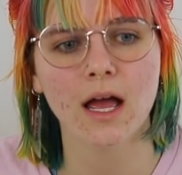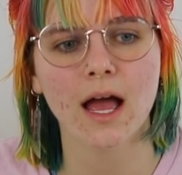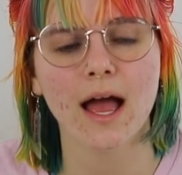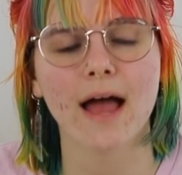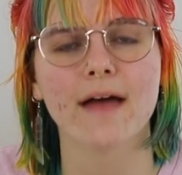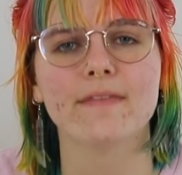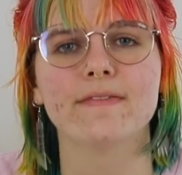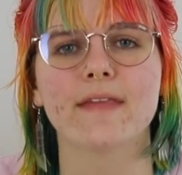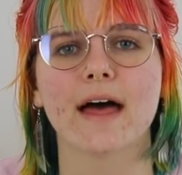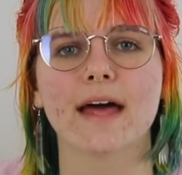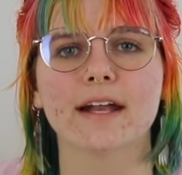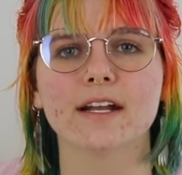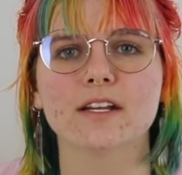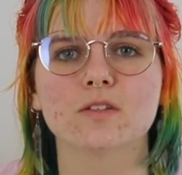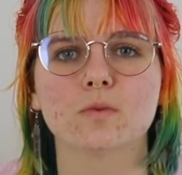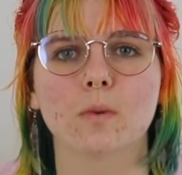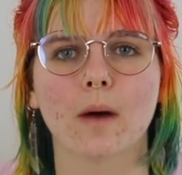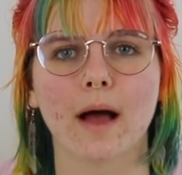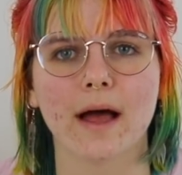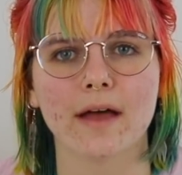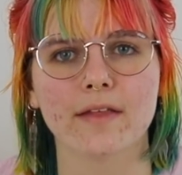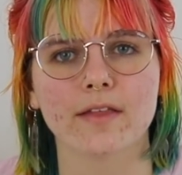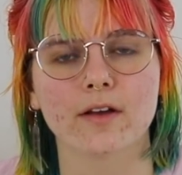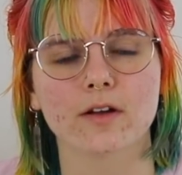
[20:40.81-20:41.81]
And that is
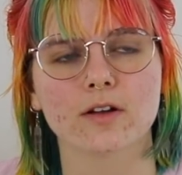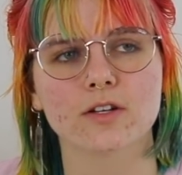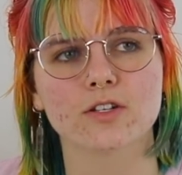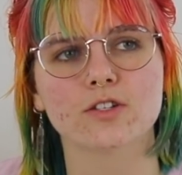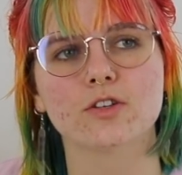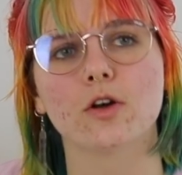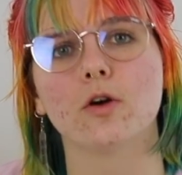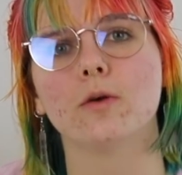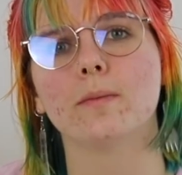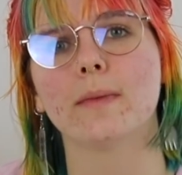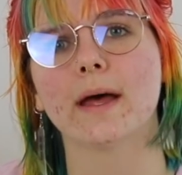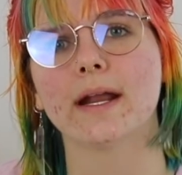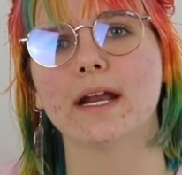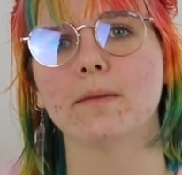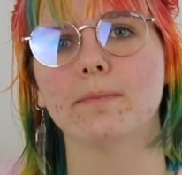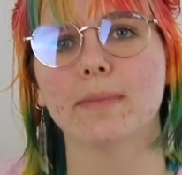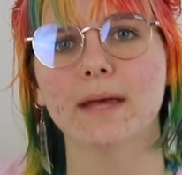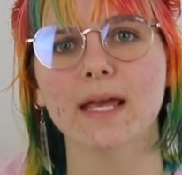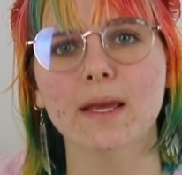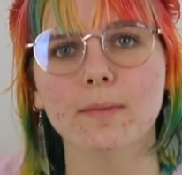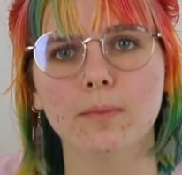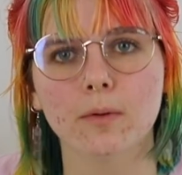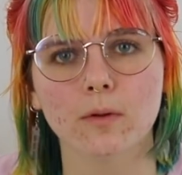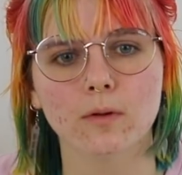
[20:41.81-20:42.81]
why there are so many
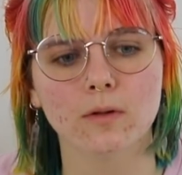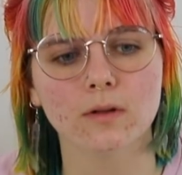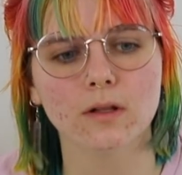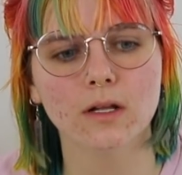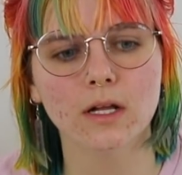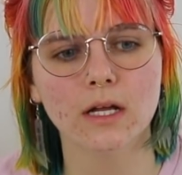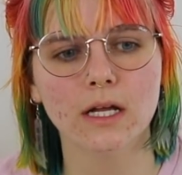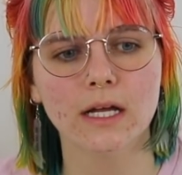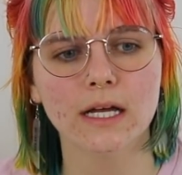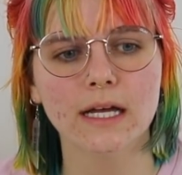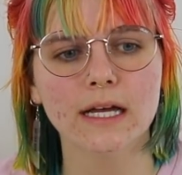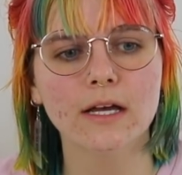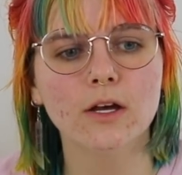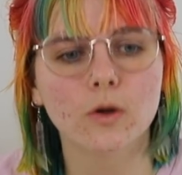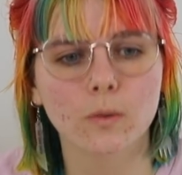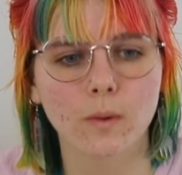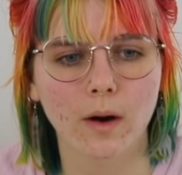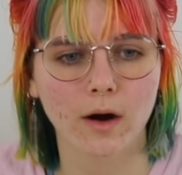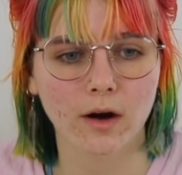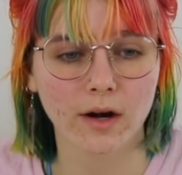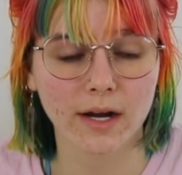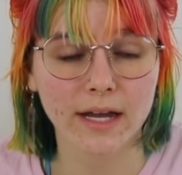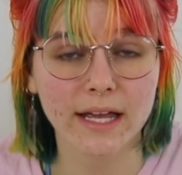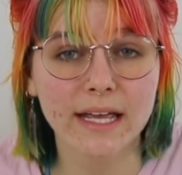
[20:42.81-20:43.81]
people who
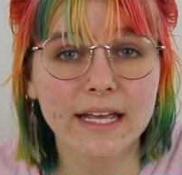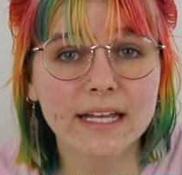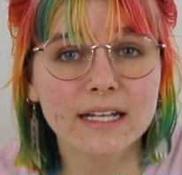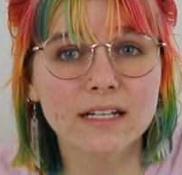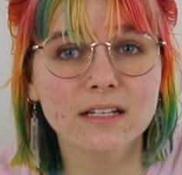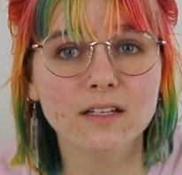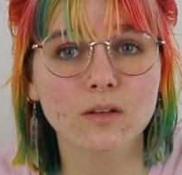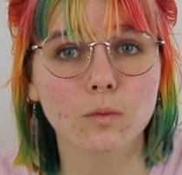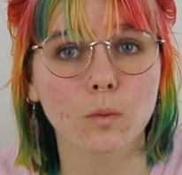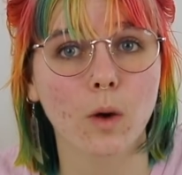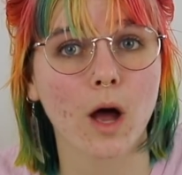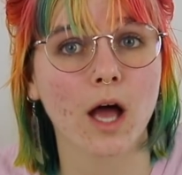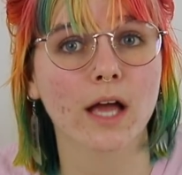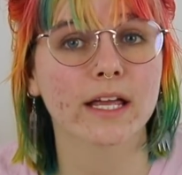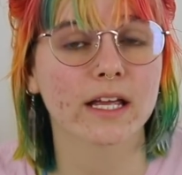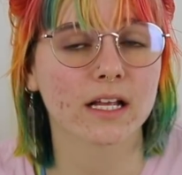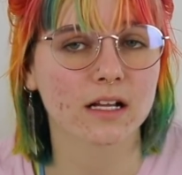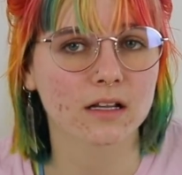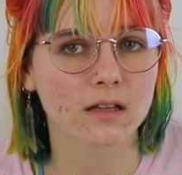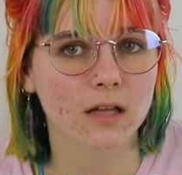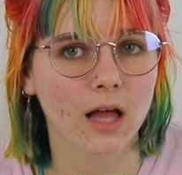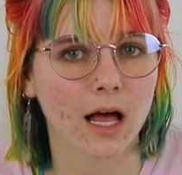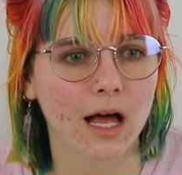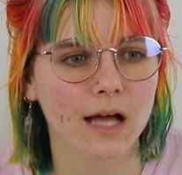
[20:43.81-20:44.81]
are in the
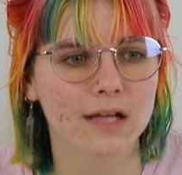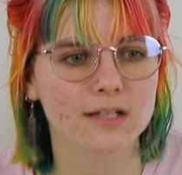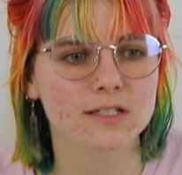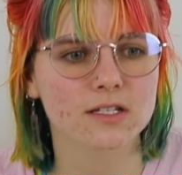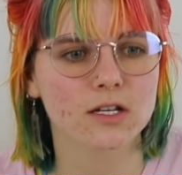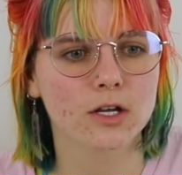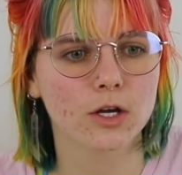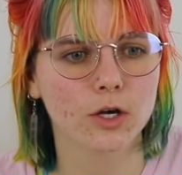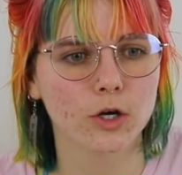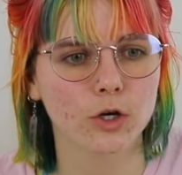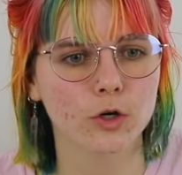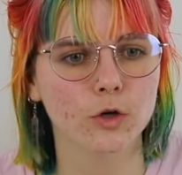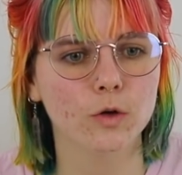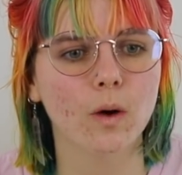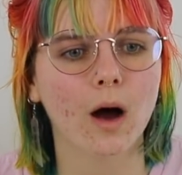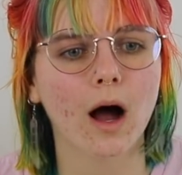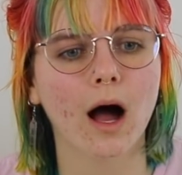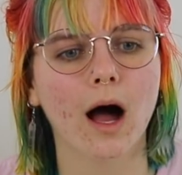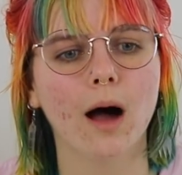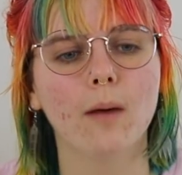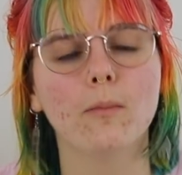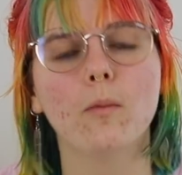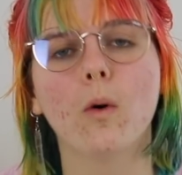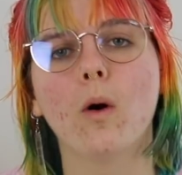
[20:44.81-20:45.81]
working class who
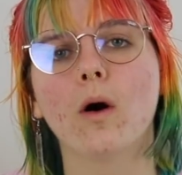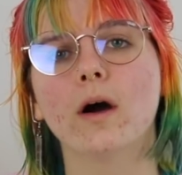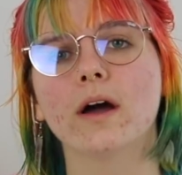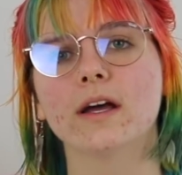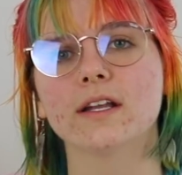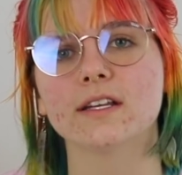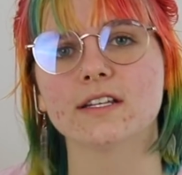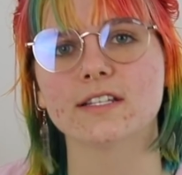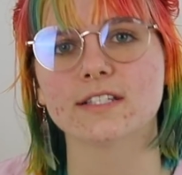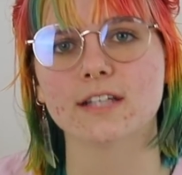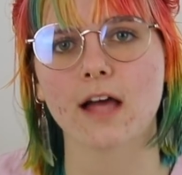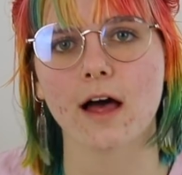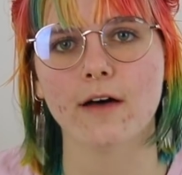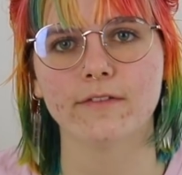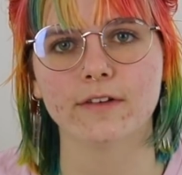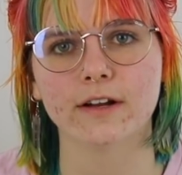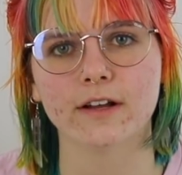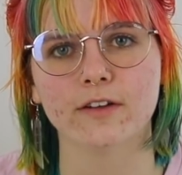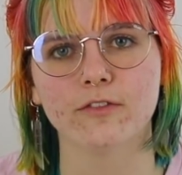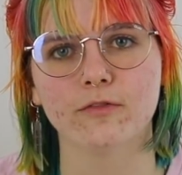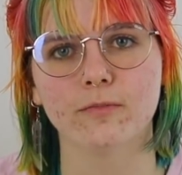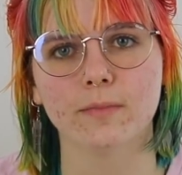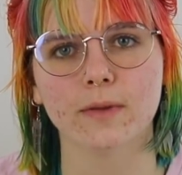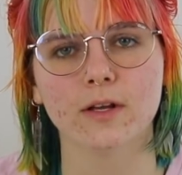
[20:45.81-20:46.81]
are more
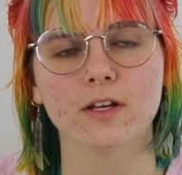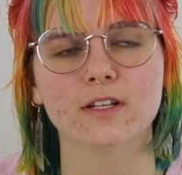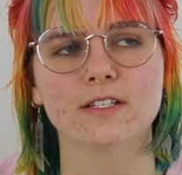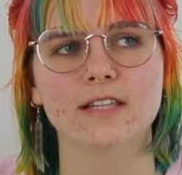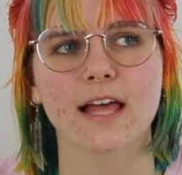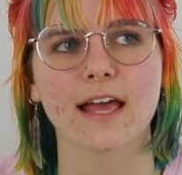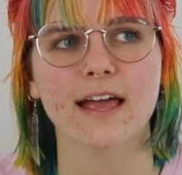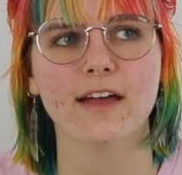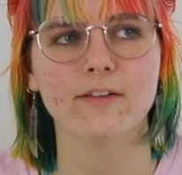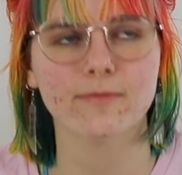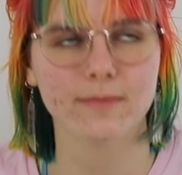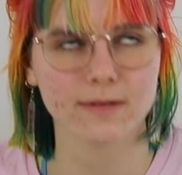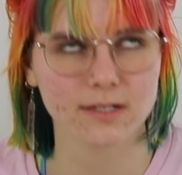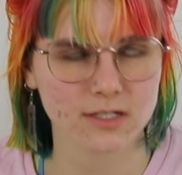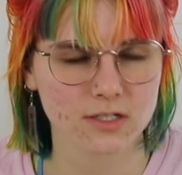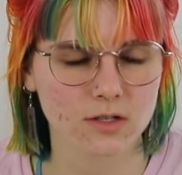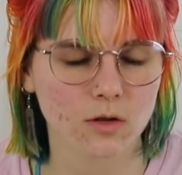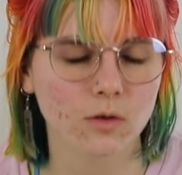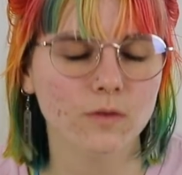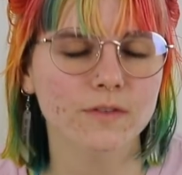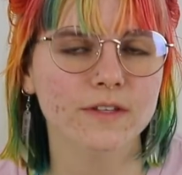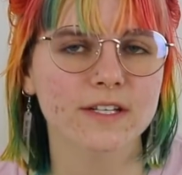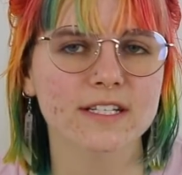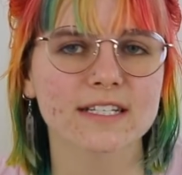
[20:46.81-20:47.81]
conservative, because they have been
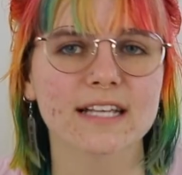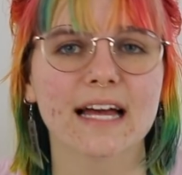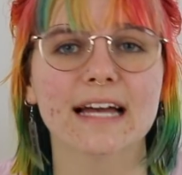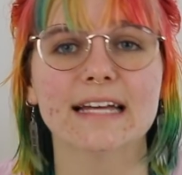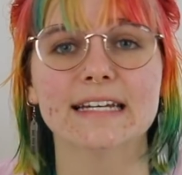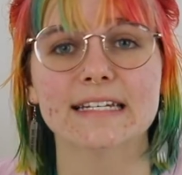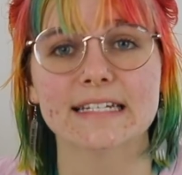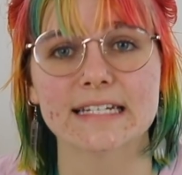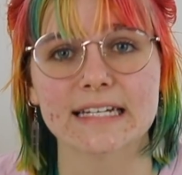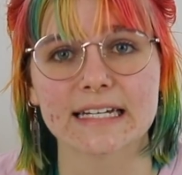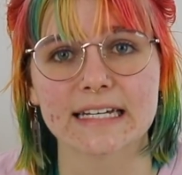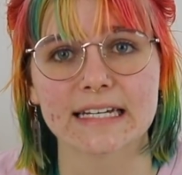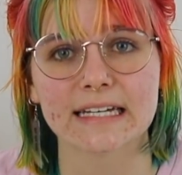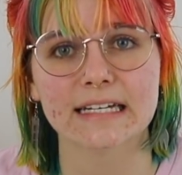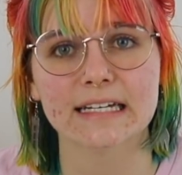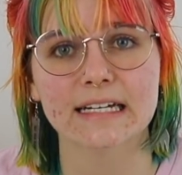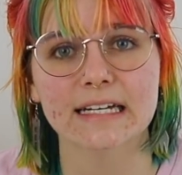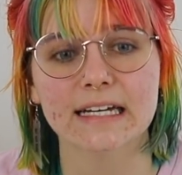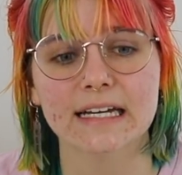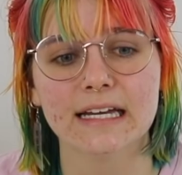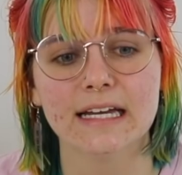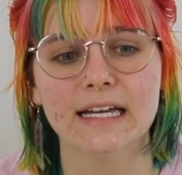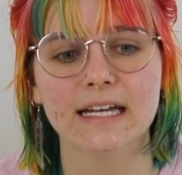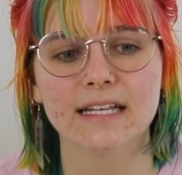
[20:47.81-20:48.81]
sold this idea
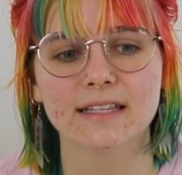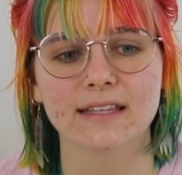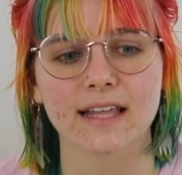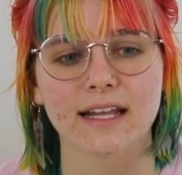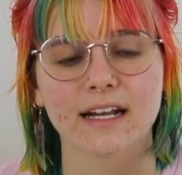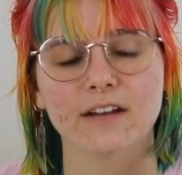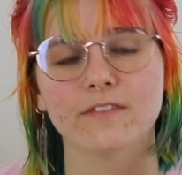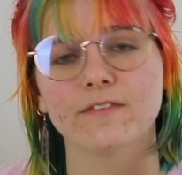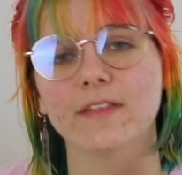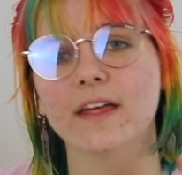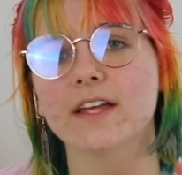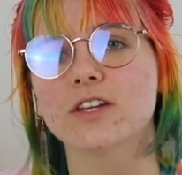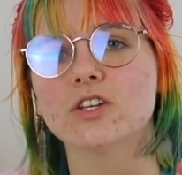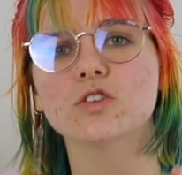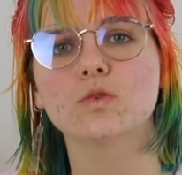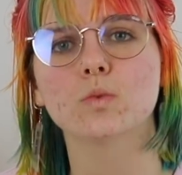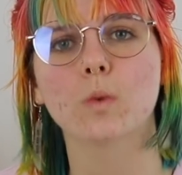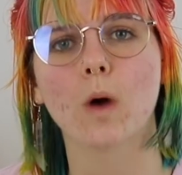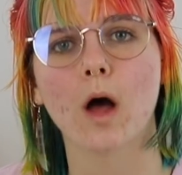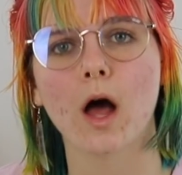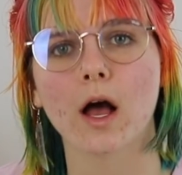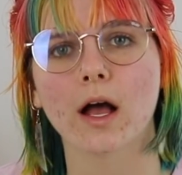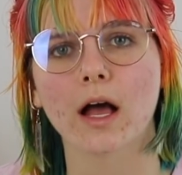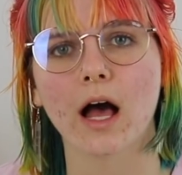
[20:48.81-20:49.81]
that if they
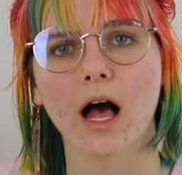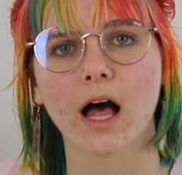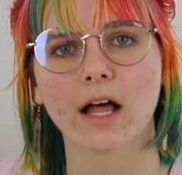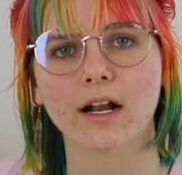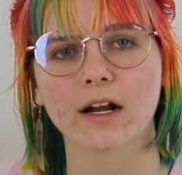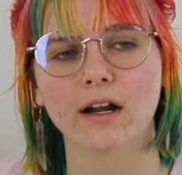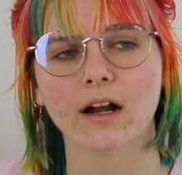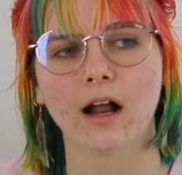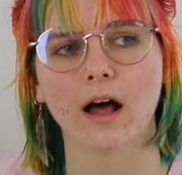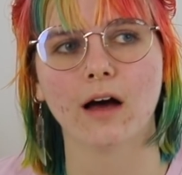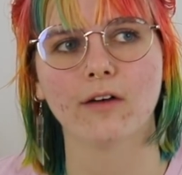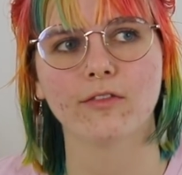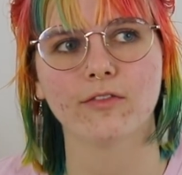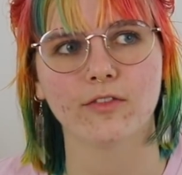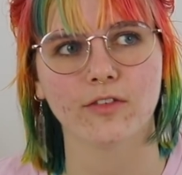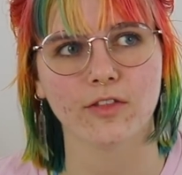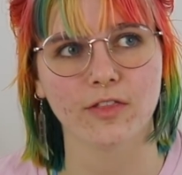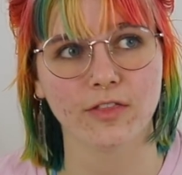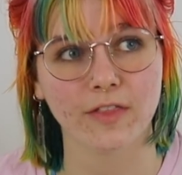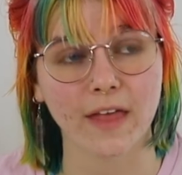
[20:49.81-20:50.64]
just work hard enough,